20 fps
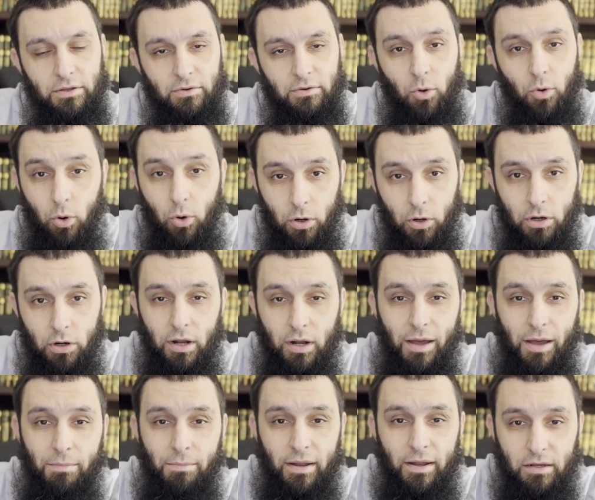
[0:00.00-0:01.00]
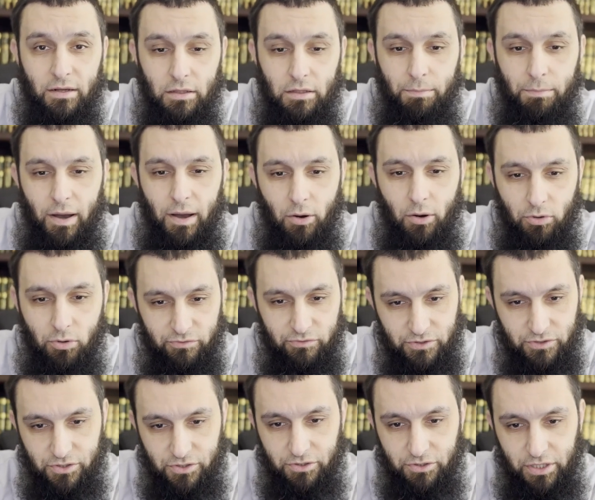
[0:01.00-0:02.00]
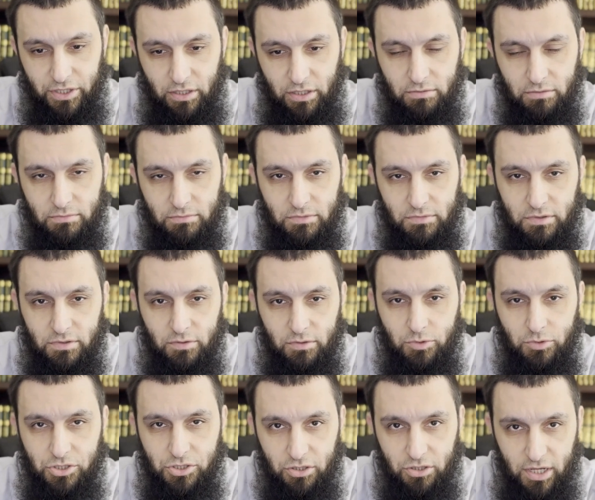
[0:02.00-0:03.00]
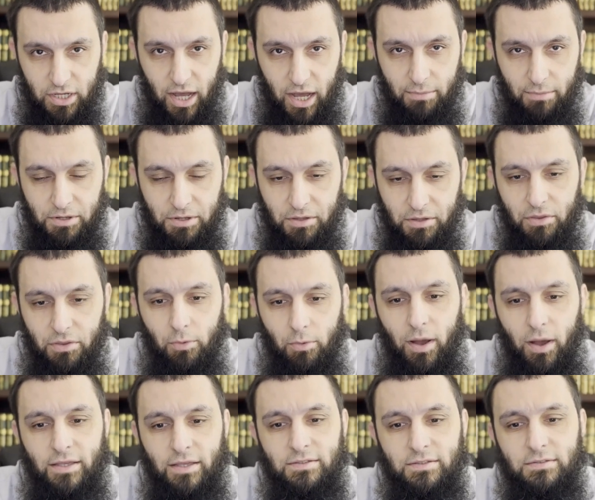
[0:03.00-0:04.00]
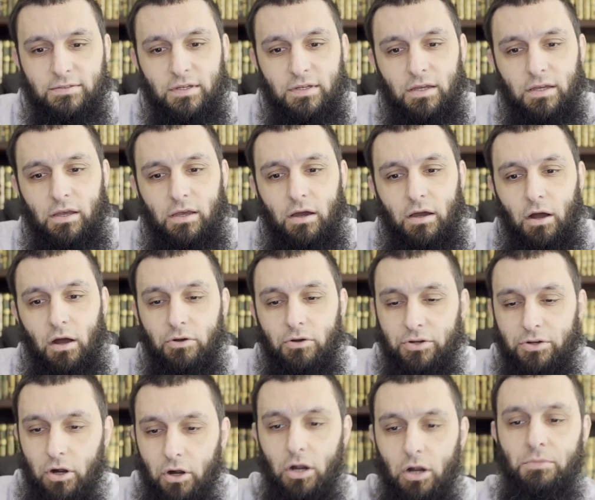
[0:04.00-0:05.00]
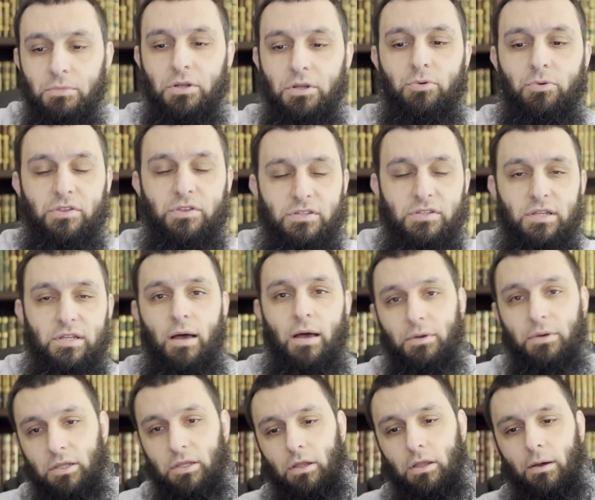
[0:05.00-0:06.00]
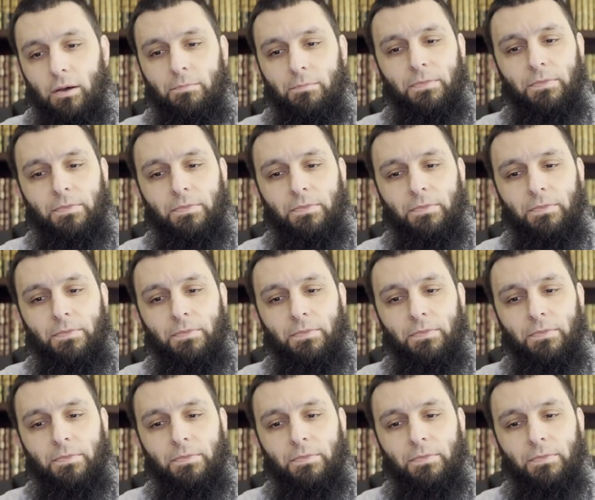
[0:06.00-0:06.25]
or a medical power of attorney, which are common in the West, are in harmony with Islamic law,